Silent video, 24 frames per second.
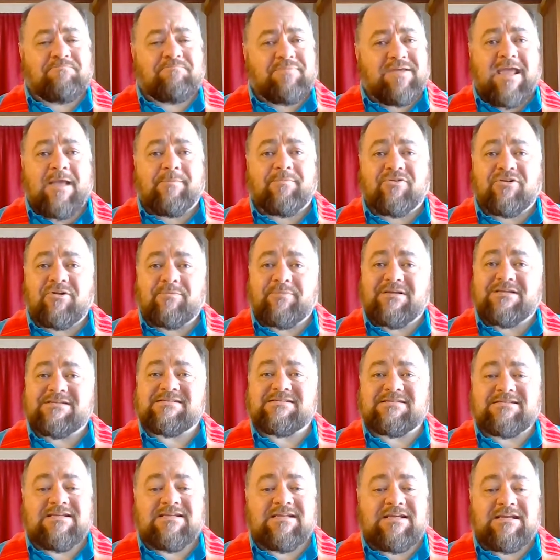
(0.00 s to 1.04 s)
be able to be
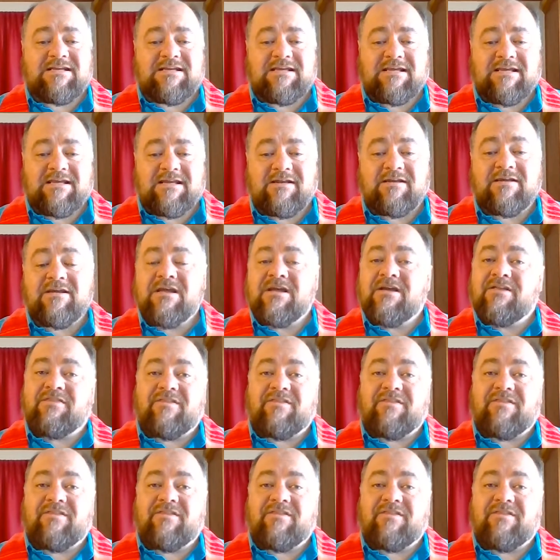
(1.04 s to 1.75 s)
seen in